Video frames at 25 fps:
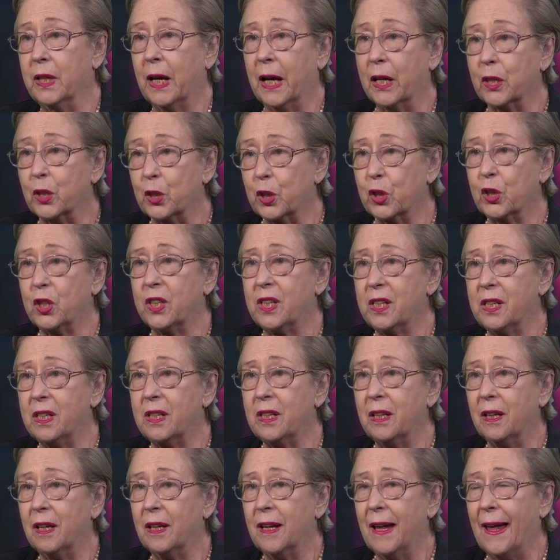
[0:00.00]
And
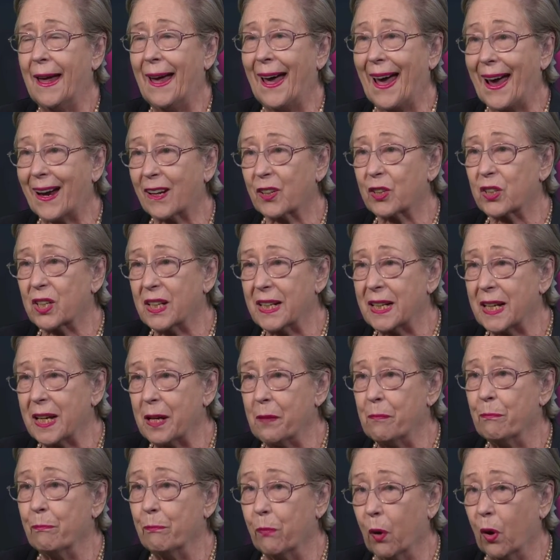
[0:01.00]
she actually
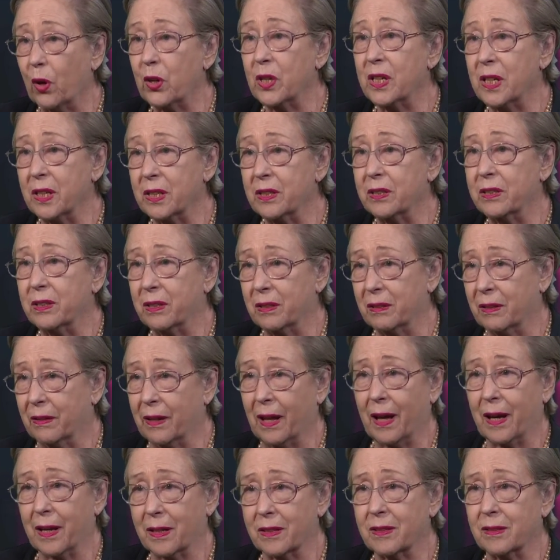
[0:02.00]
embodied
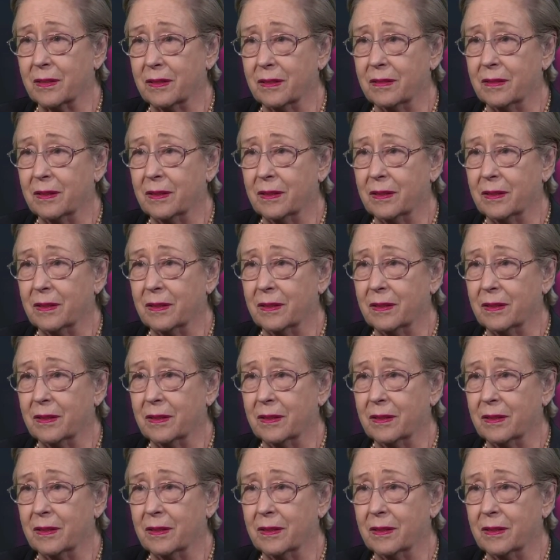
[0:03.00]
that,